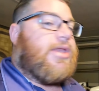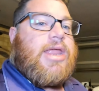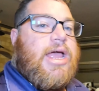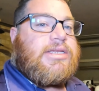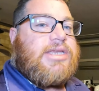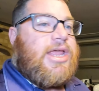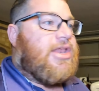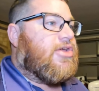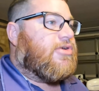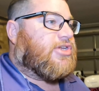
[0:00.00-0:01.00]
or as near
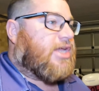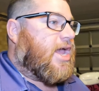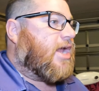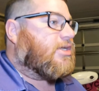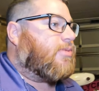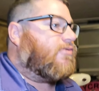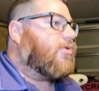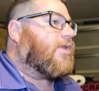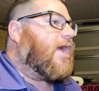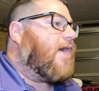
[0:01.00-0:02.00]
new as you can, because we've
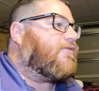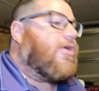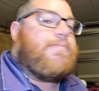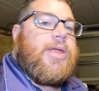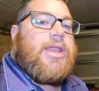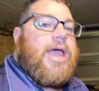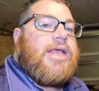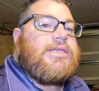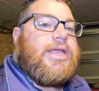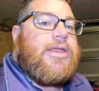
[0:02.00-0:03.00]
looked after it, but
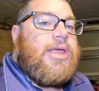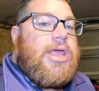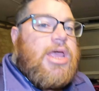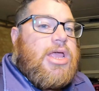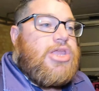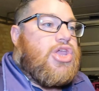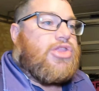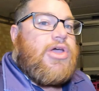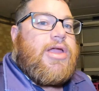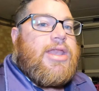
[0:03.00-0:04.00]
as I said,
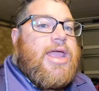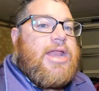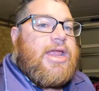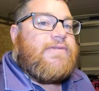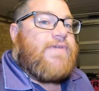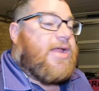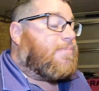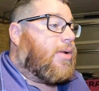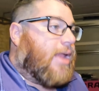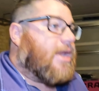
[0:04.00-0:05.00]
you don't need it. In
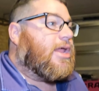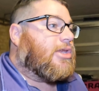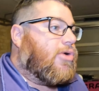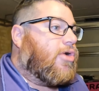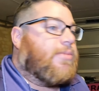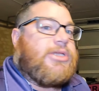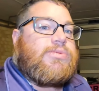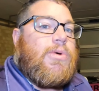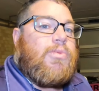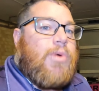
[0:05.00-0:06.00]
fact, plenty of
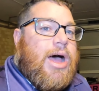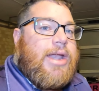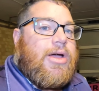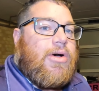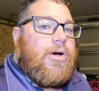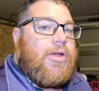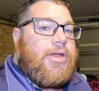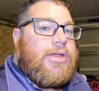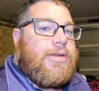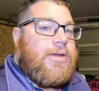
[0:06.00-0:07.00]
tournaments were won
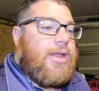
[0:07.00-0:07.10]
on